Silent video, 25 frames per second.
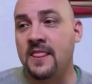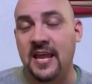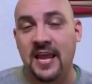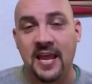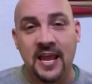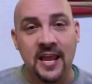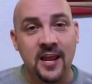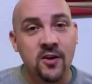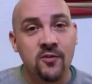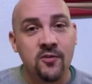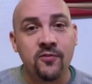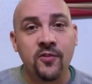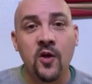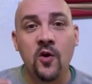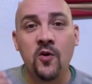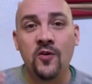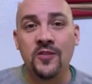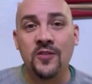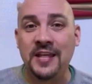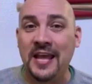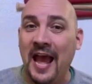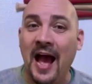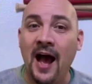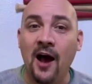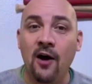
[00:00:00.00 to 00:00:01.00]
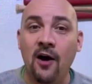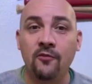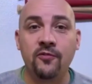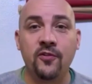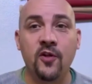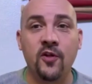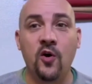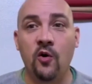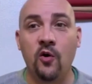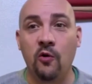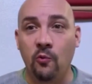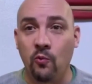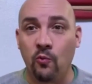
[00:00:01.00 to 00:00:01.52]
the inflow and the
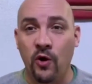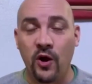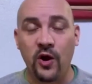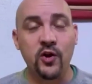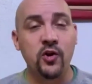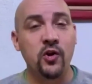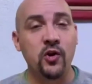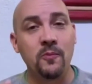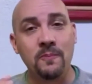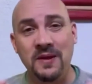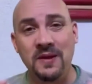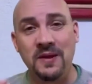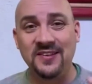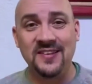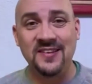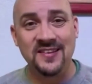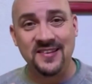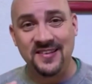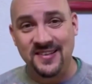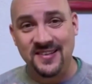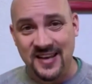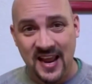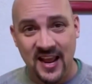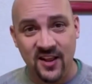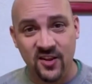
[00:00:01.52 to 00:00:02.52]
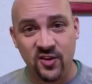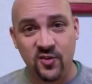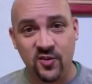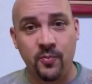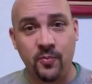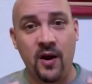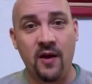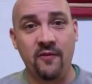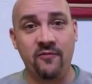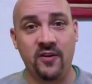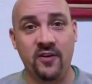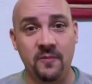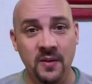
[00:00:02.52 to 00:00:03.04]
outflow and where your business stands
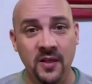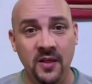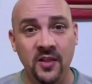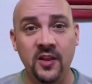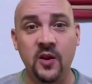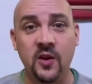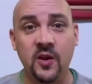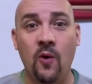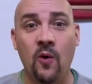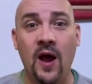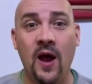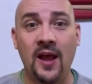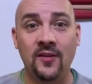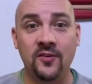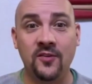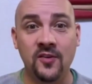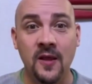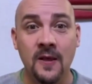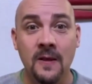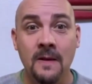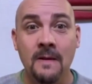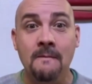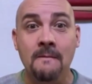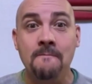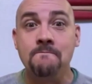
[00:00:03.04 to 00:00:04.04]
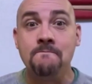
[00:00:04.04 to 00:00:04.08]
profitability wise.